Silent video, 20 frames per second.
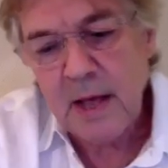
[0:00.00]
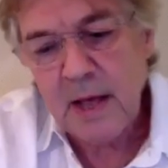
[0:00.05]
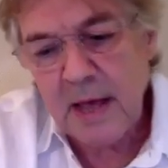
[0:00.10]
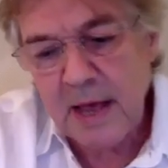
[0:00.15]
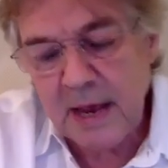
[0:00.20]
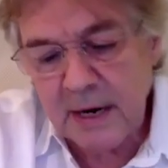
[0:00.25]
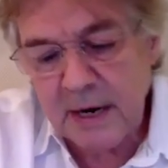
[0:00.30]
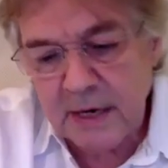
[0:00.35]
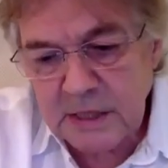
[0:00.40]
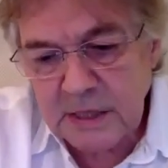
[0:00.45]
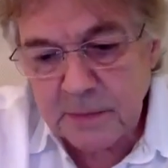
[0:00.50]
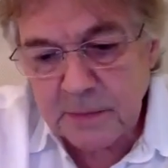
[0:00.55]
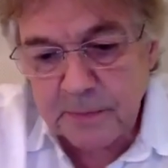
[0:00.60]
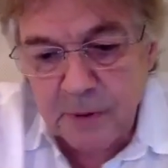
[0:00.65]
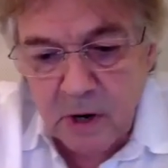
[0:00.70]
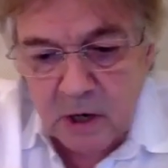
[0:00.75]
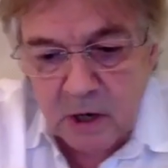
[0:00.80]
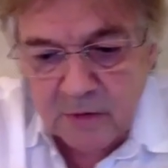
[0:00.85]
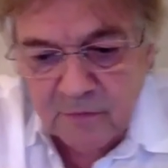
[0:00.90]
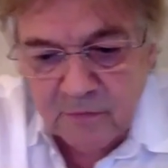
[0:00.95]
And he's a
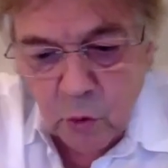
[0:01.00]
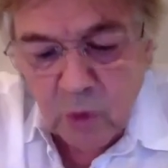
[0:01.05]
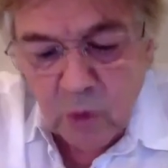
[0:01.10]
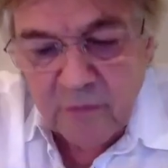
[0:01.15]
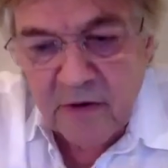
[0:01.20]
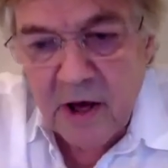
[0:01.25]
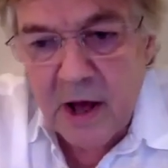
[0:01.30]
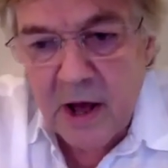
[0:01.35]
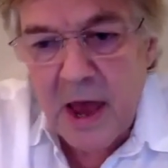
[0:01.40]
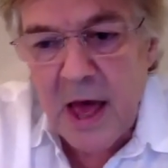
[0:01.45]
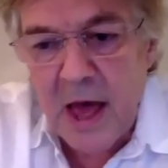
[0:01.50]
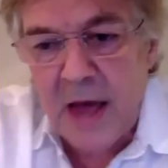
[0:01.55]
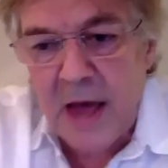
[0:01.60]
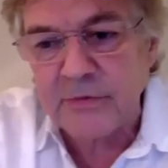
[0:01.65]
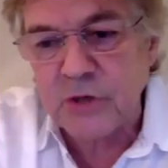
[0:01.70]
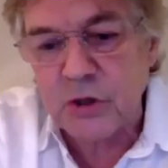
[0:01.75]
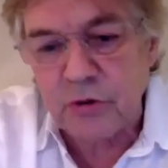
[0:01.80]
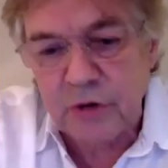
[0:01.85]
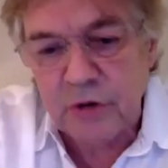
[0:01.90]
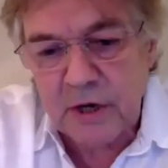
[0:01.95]
part of all of our
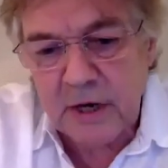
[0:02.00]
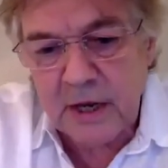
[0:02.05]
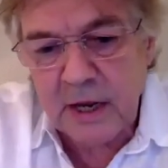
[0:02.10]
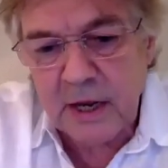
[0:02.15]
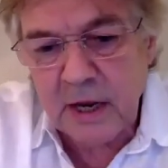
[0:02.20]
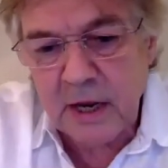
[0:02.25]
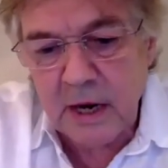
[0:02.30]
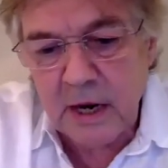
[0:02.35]
lives, really.